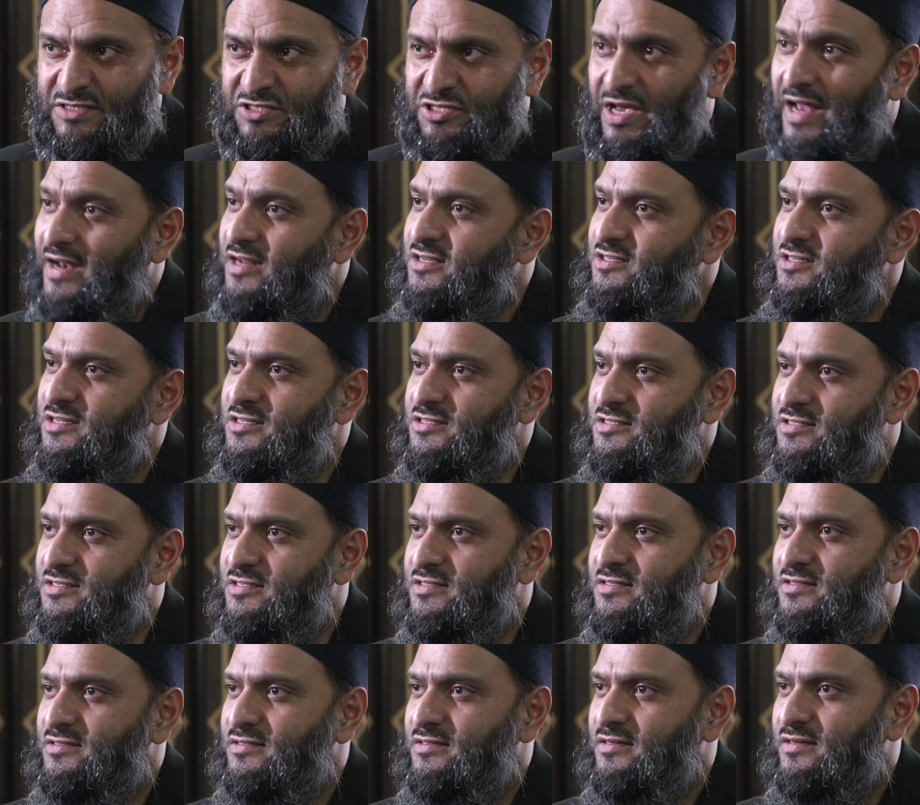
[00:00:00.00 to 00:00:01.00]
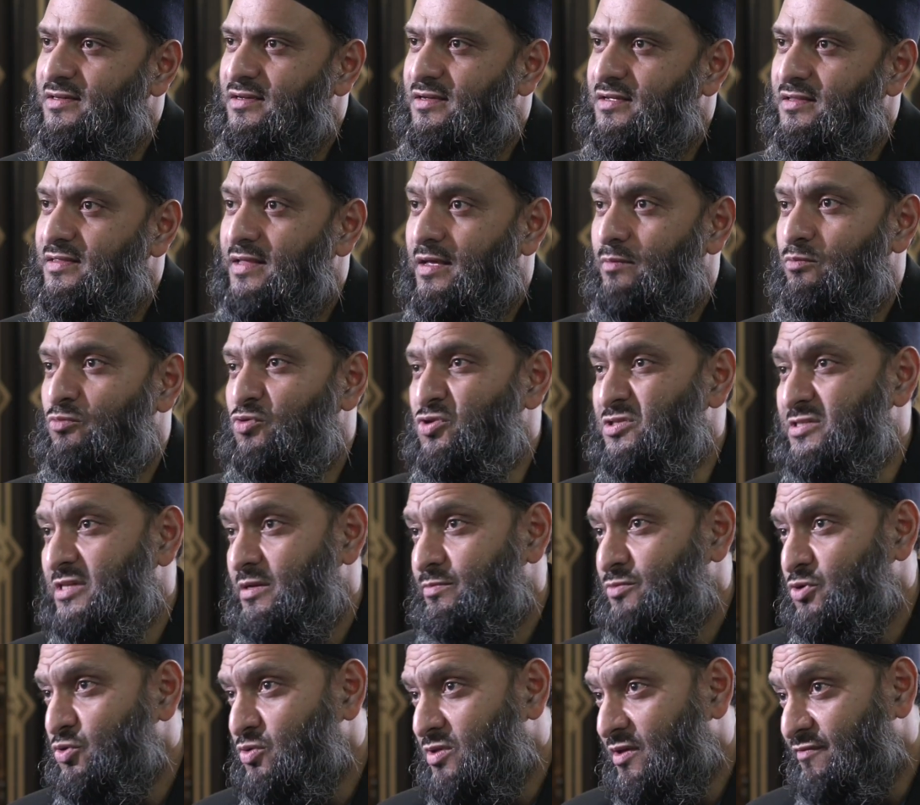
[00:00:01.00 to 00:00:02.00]
Challenges that
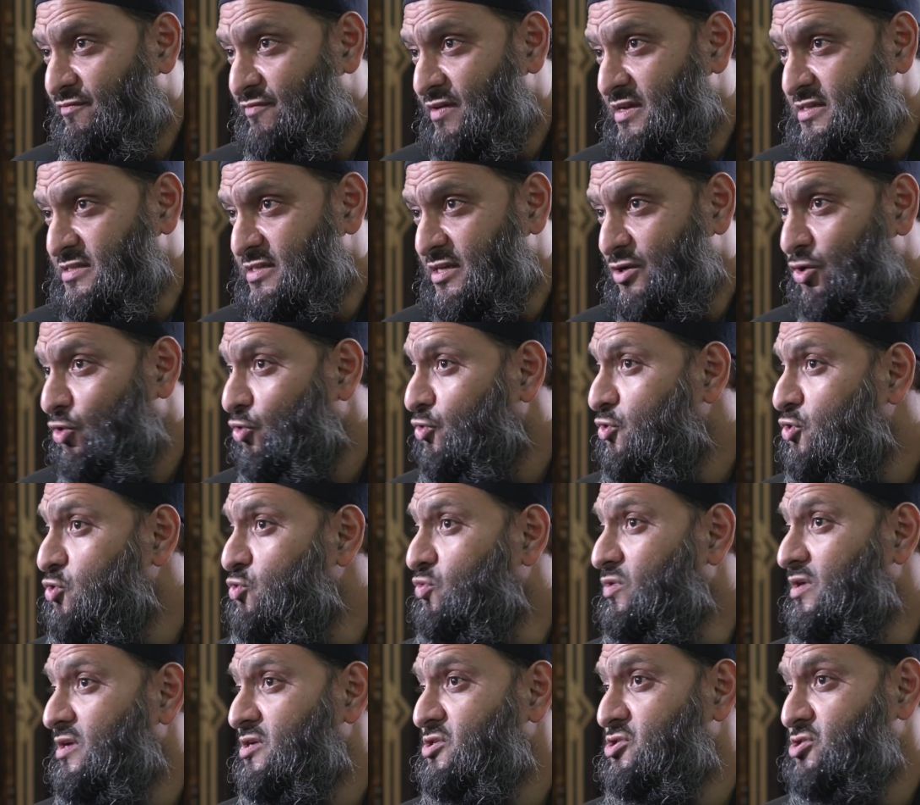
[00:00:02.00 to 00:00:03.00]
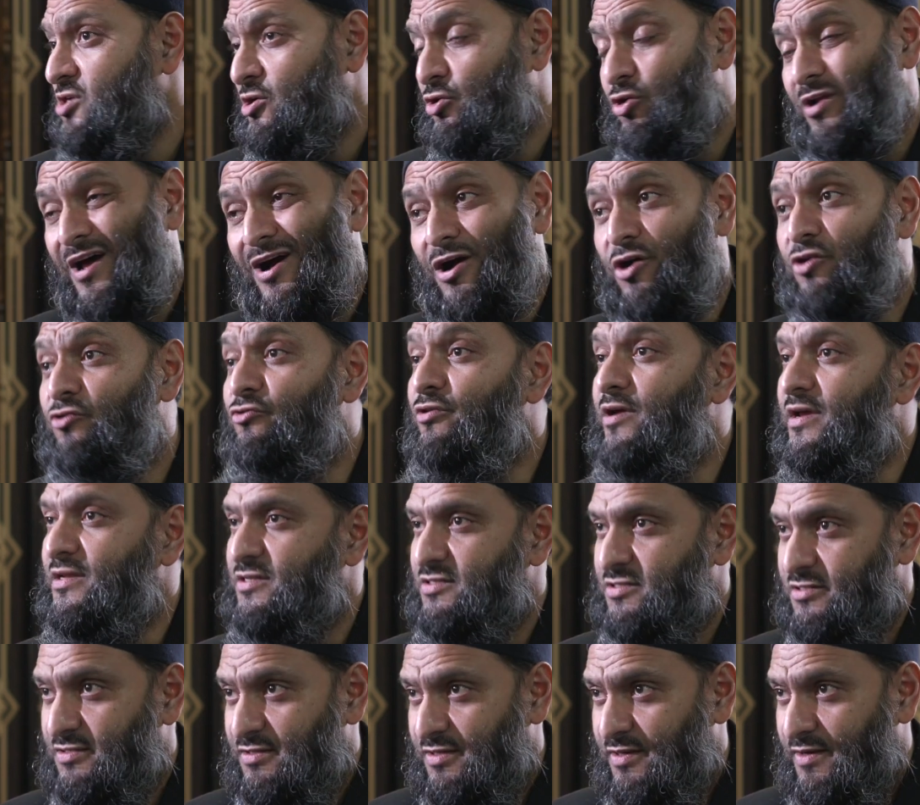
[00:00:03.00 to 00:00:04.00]
Muslim youth are facing, or youth in general, are
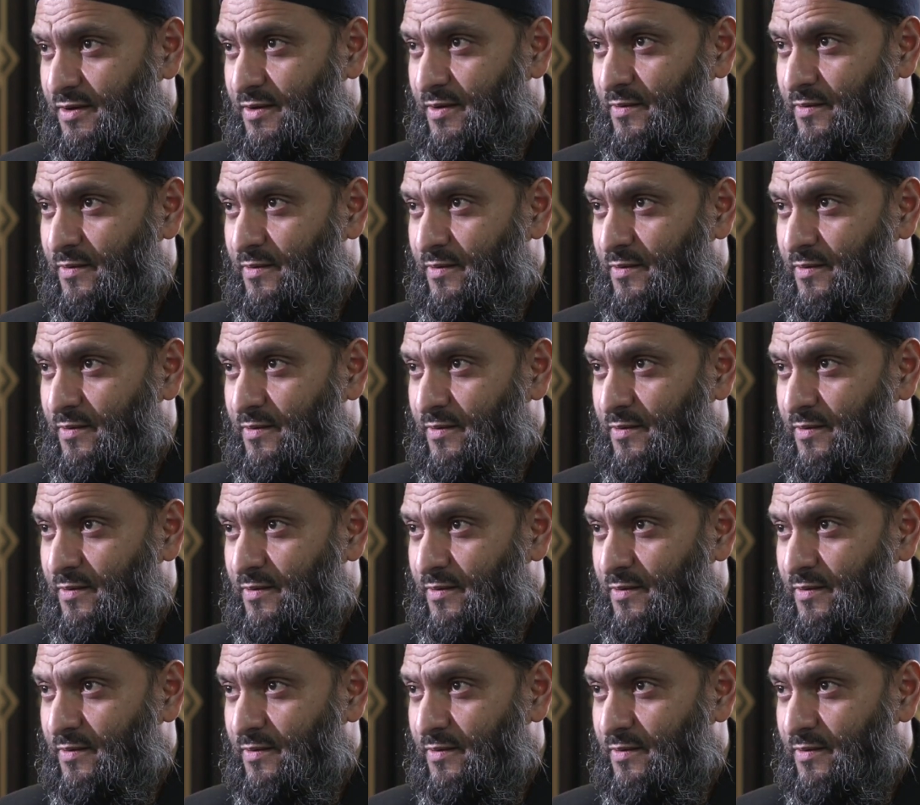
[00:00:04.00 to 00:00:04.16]
great.